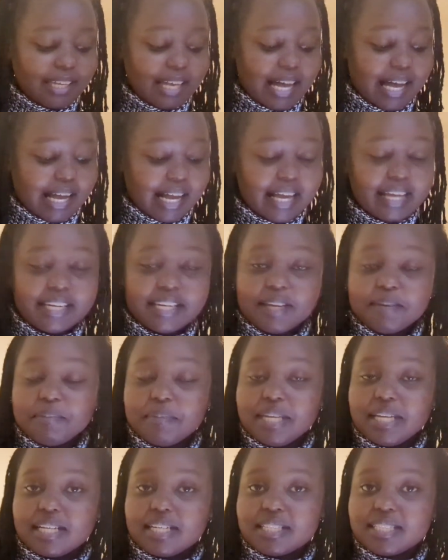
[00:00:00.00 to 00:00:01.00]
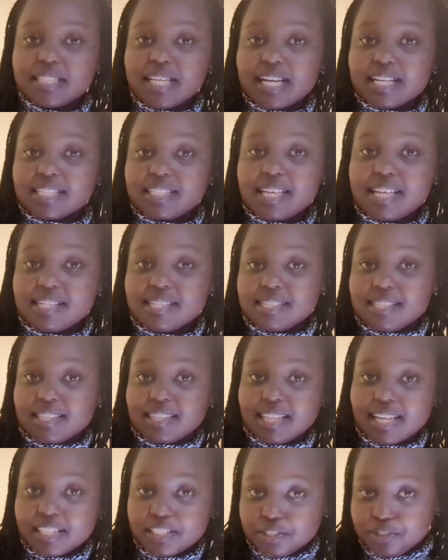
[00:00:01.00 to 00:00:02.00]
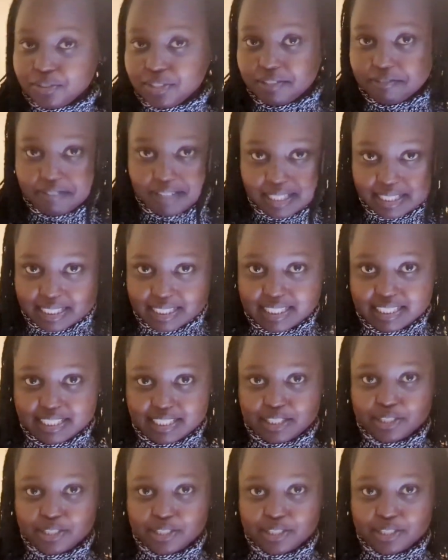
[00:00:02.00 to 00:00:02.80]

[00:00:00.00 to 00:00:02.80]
academic success in that university.